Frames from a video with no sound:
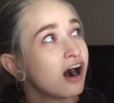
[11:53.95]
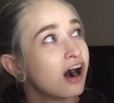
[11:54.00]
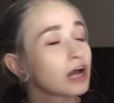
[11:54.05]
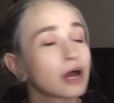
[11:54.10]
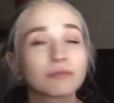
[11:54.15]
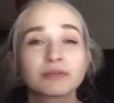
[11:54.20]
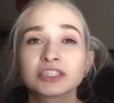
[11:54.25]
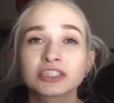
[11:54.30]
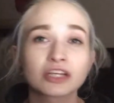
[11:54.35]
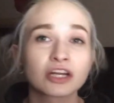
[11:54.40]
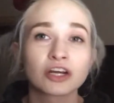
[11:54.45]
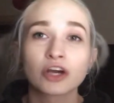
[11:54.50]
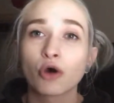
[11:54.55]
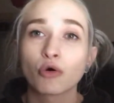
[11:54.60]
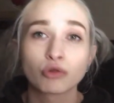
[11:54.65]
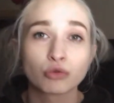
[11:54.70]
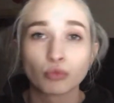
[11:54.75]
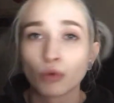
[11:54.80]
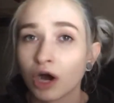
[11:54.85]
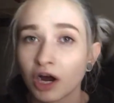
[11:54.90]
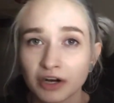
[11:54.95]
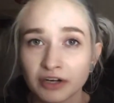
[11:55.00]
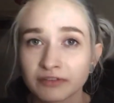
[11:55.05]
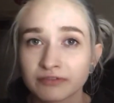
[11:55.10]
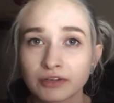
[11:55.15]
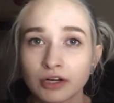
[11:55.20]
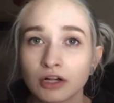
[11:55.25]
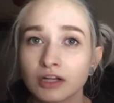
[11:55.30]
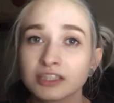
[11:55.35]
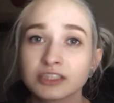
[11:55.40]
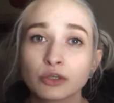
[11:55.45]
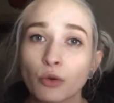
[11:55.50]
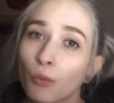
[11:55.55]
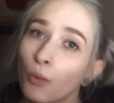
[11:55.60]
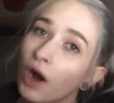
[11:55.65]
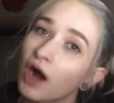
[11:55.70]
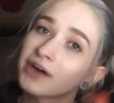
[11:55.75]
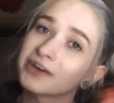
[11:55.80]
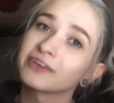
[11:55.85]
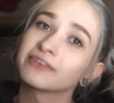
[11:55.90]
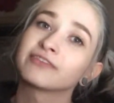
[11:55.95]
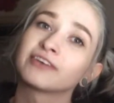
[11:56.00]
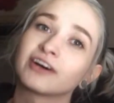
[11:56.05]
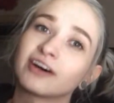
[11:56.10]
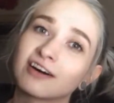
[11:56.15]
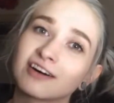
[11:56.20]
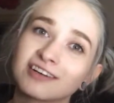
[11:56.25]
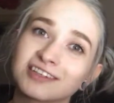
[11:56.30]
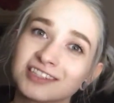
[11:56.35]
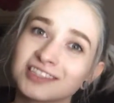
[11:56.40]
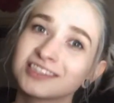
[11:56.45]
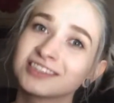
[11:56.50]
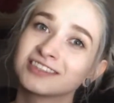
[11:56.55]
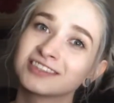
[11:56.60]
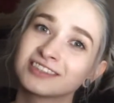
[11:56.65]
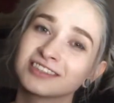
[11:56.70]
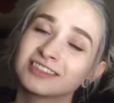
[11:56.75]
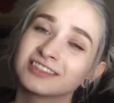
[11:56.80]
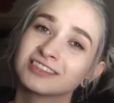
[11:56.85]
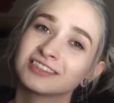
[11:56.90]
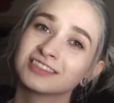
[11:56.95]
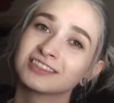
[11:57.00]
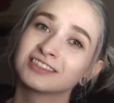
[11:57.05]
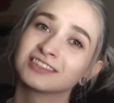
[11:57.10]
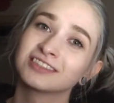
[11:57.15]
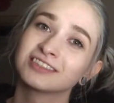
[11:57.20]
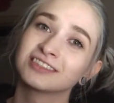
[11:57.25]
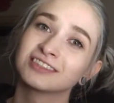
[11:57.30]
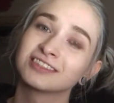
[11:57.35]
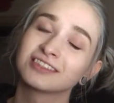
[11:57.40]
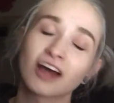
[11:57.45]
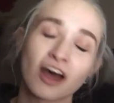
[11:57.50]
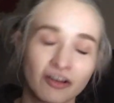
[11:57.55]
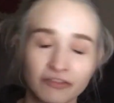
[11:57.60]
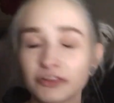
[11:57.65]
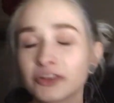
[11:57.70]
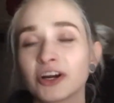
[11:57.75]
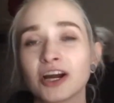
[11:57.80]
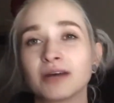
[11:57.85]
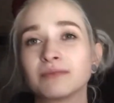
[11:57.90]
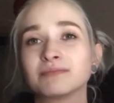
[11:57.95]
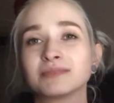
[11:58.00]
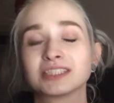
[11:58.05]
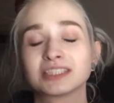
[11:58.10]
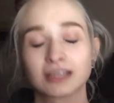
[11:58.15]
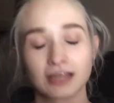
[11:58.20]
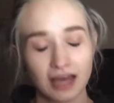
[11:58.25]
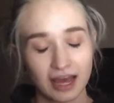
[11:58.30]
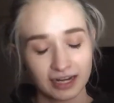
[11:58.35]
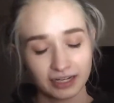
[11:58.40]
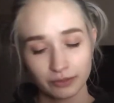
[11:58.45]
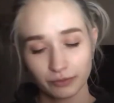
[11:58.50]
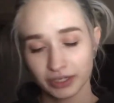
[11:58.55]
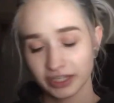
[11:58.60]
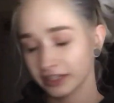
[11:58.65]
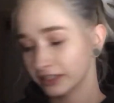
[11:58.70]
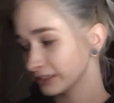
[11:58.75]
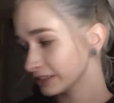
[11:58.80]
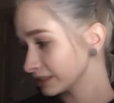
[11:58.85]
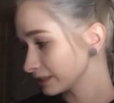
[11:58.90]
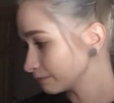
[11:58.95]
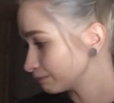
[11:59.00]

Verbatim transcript: I'm just gonna go with waterfall. It's a waterfall of crumbs. Anyways,